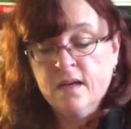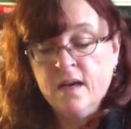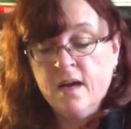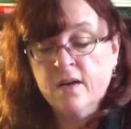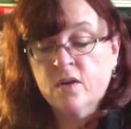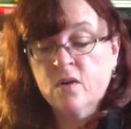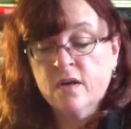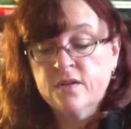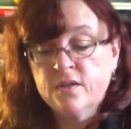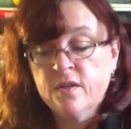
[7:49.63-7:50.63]
Anna
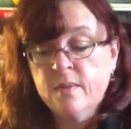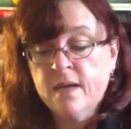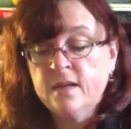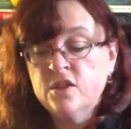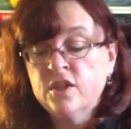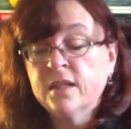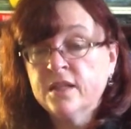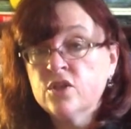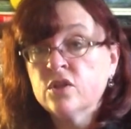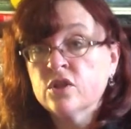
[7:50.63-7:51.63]
crossed to the bed and
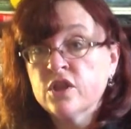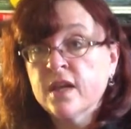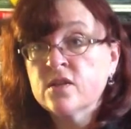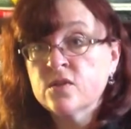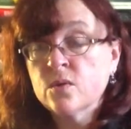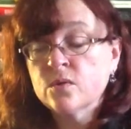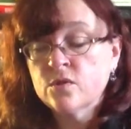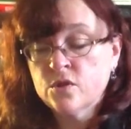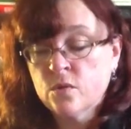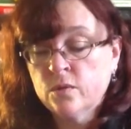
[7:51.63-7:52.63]
gently shook Jack's
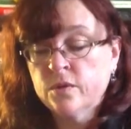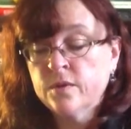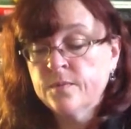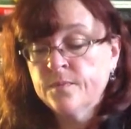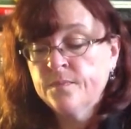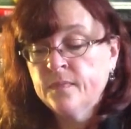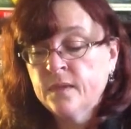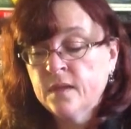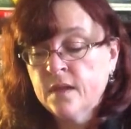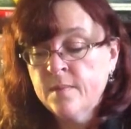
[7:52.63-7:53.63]
shoulder.
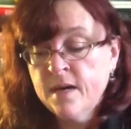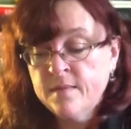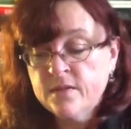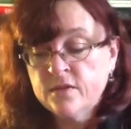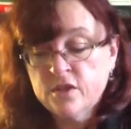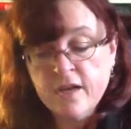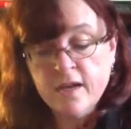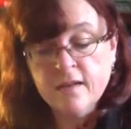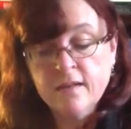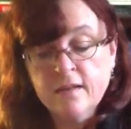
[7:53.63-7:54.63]
"Come on, Mr.
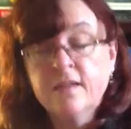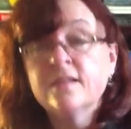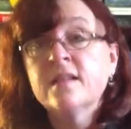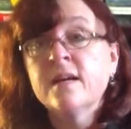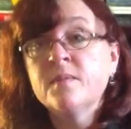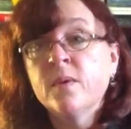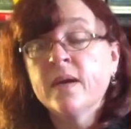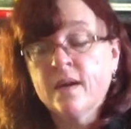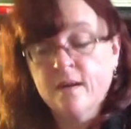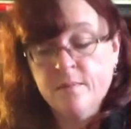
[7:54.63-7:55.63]
Jack. It is time to
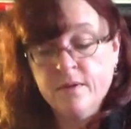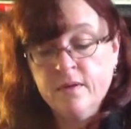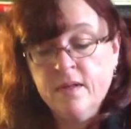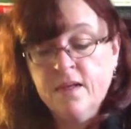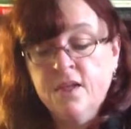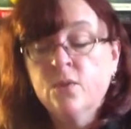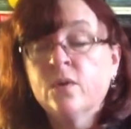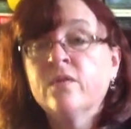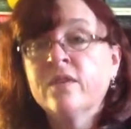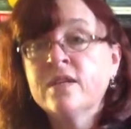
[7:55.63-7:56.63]
wake up. Your
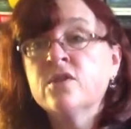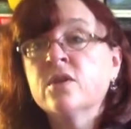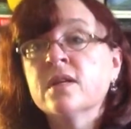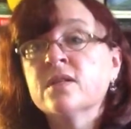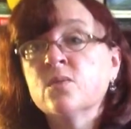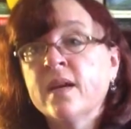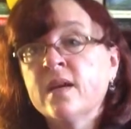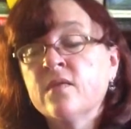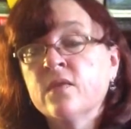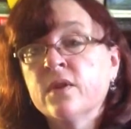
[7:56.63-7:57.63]
adventure is
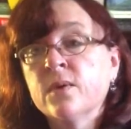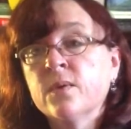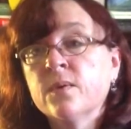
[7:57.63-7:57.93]
waiting for you."